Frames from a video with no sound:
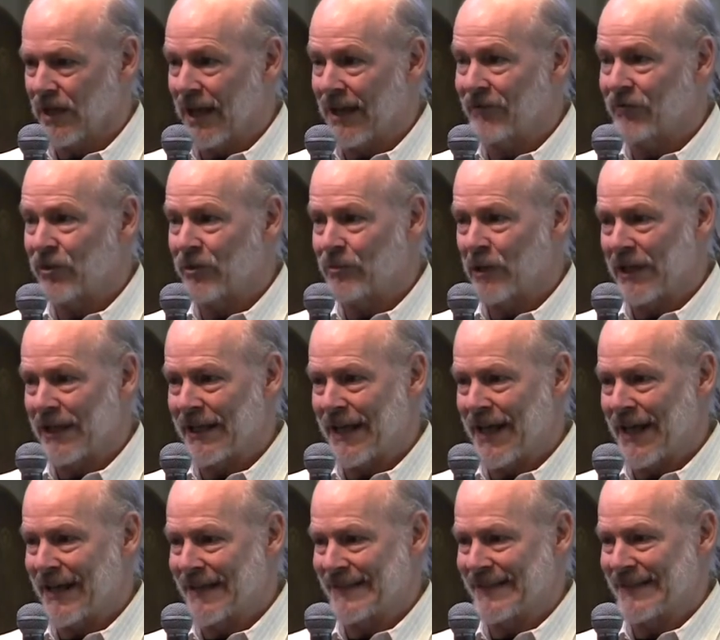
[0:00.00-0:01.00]
Everybody
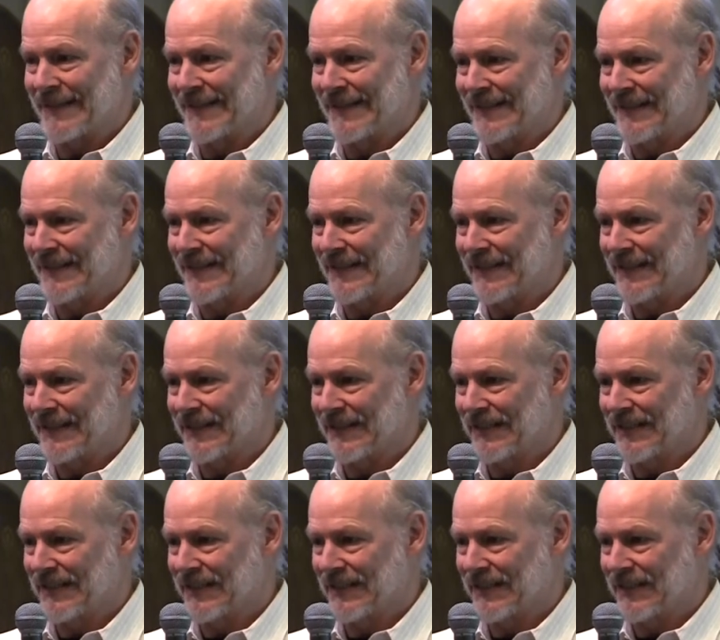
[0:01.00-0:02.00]
has it.
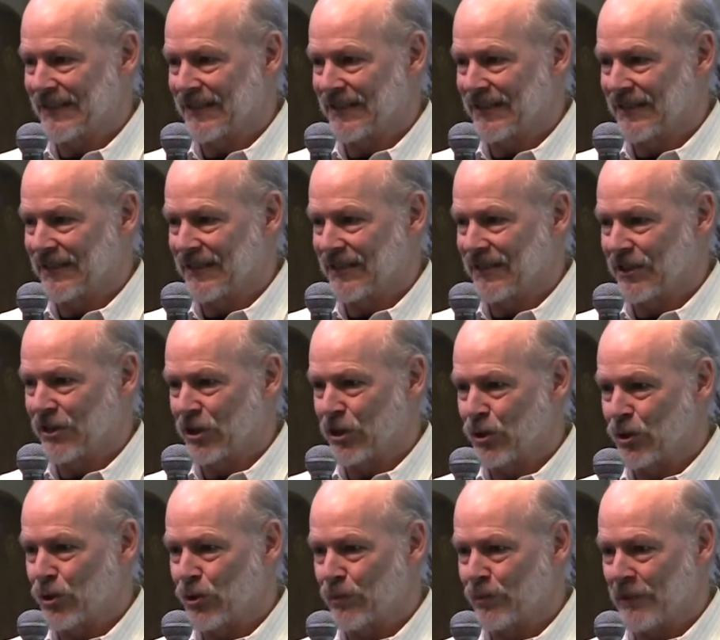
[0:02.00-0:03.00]

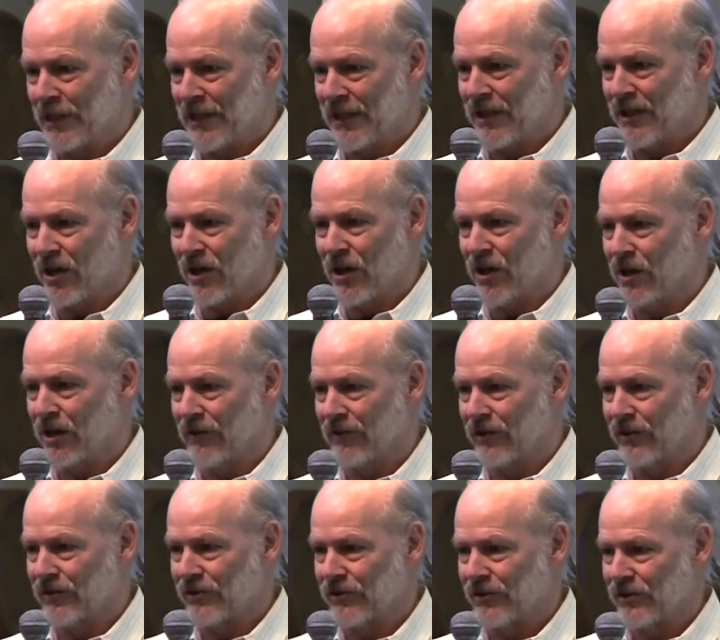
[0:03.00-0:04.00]
You, me, all
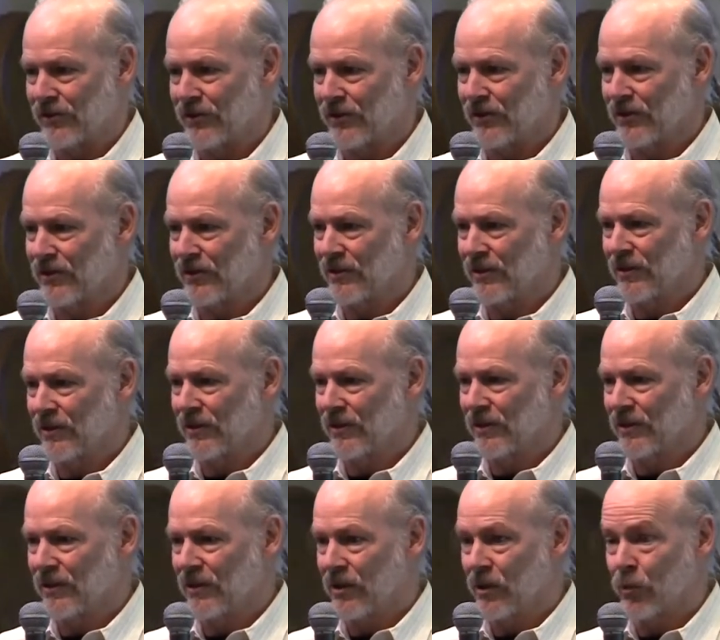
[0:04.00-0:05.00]
of us.
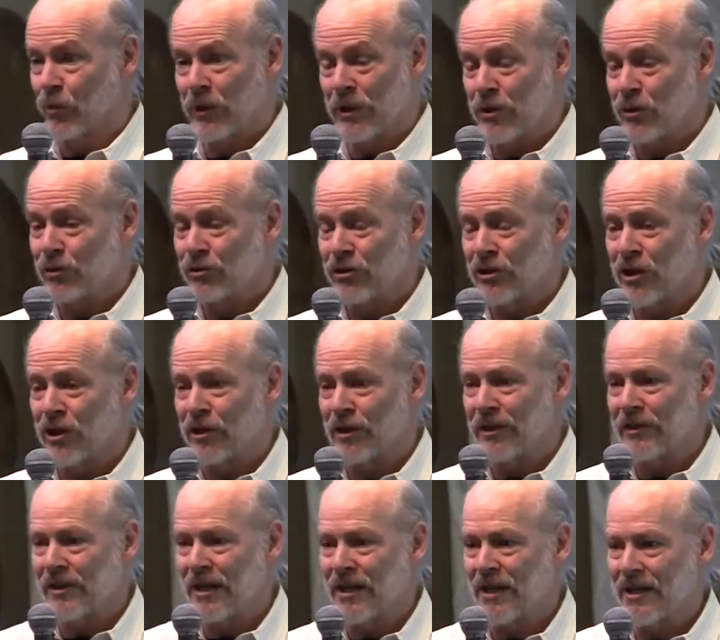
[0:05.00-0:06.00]
We use it all
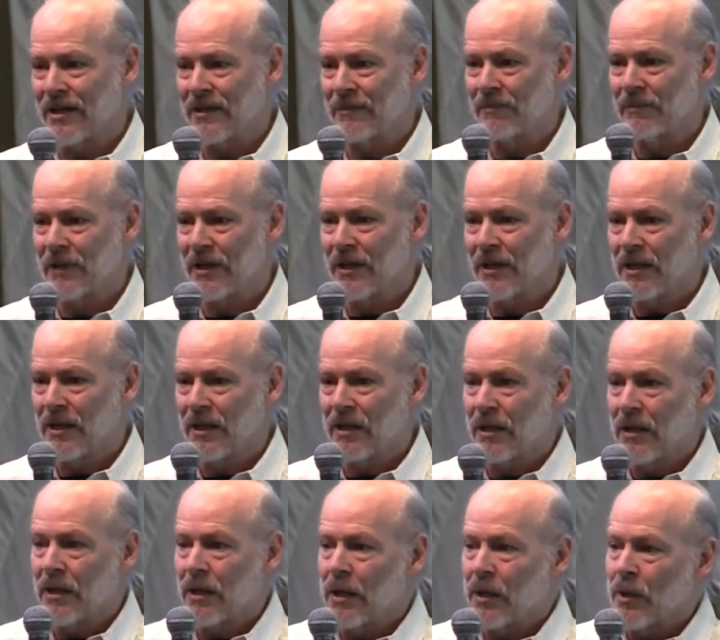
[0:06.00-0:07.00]
the time.
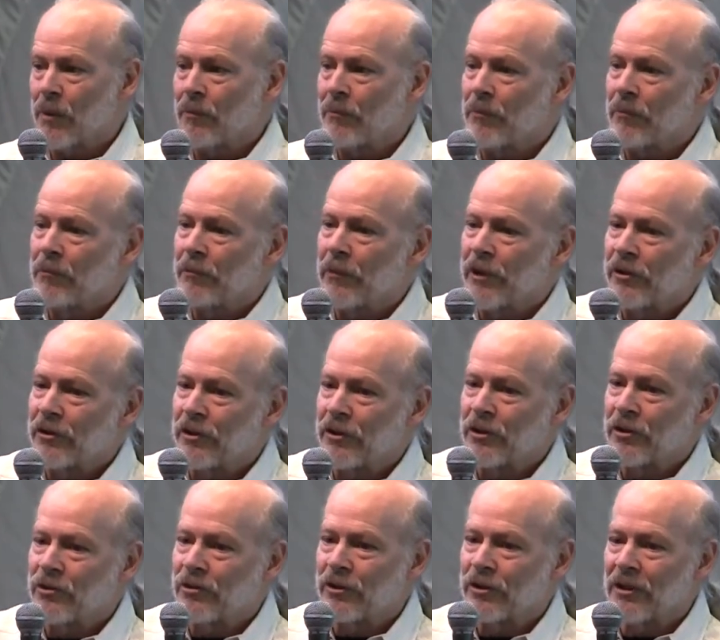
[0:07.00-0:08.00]
But to
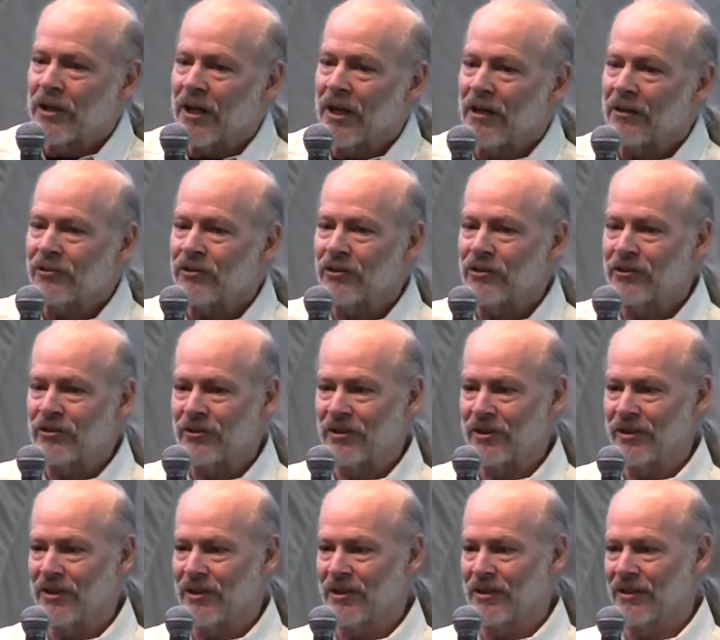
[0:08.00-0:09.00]
use it
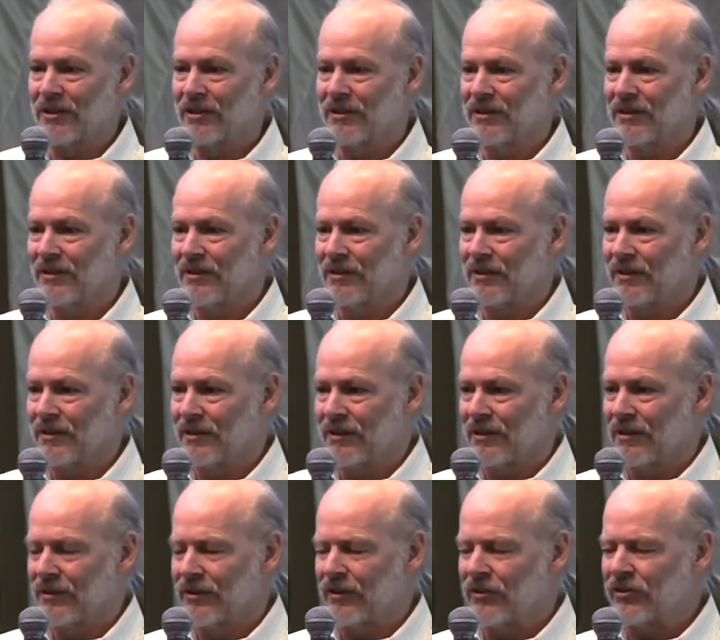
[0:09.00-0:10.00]
consciously,
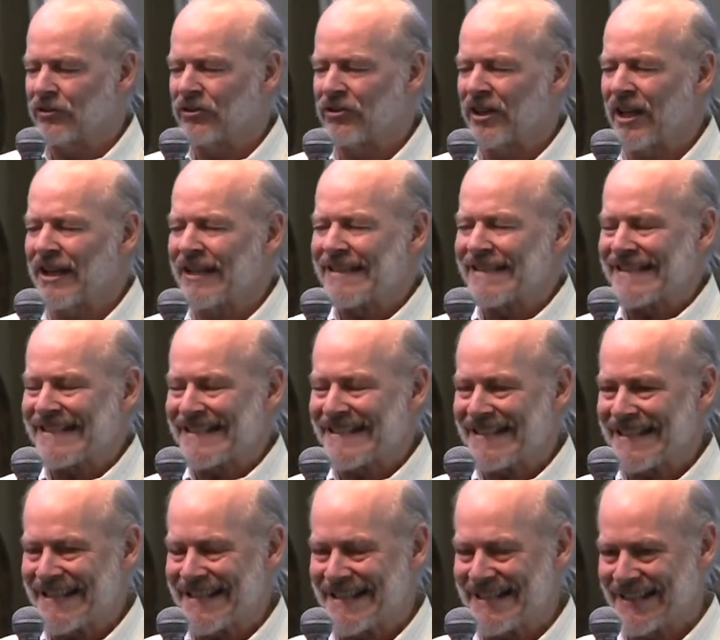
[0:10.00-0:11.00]
to
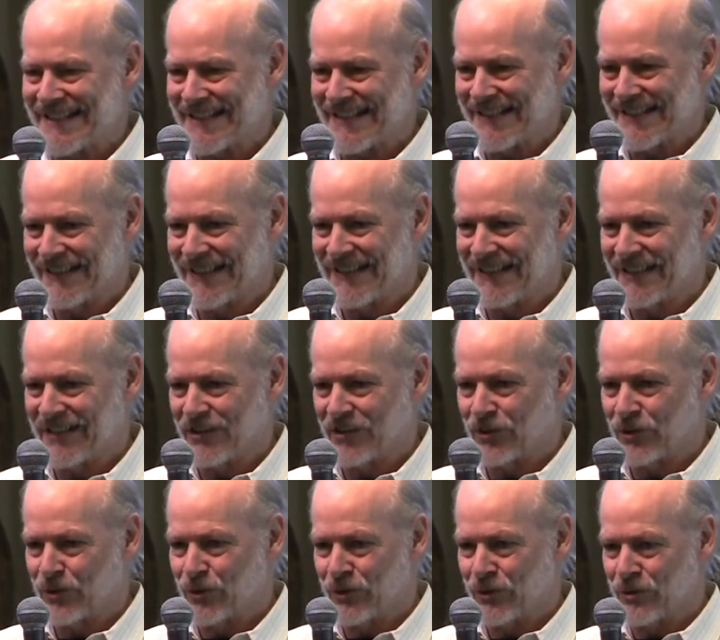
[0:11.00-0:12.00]
sense,
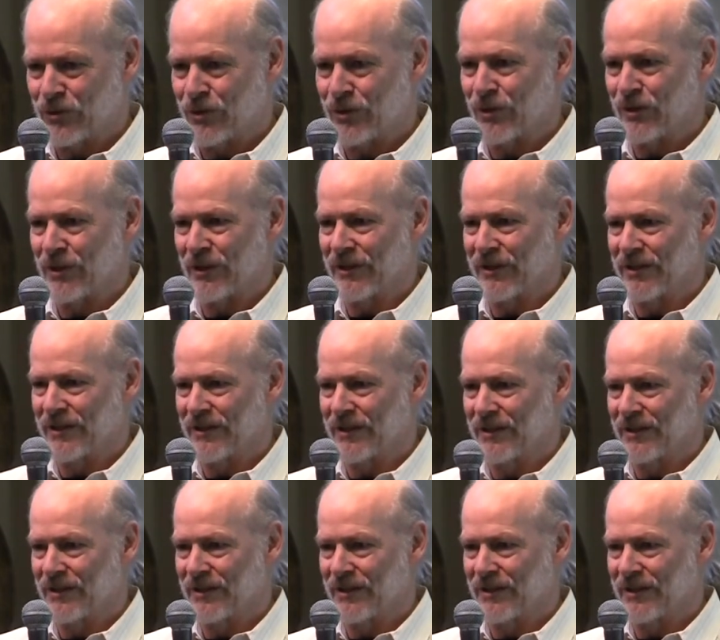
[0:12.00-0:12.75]
to intuit,